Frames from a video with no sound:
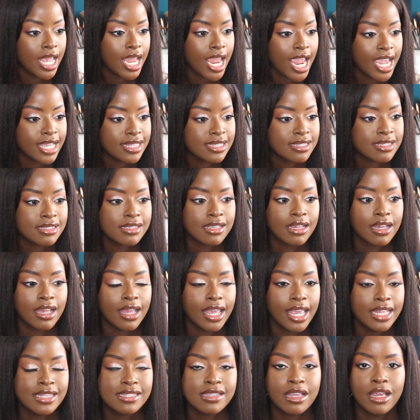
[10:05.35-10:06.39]
it's
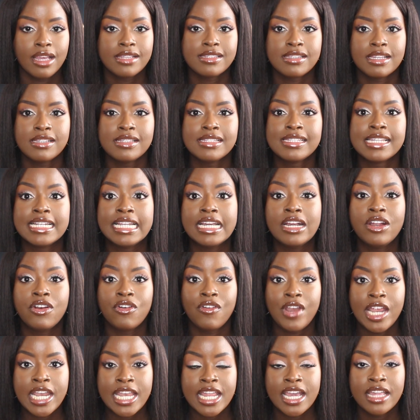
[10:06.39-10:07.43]
an
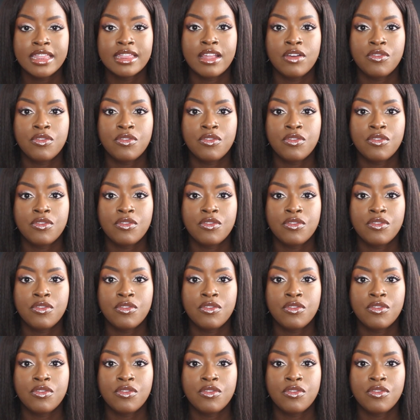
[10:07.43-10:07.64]
ingredient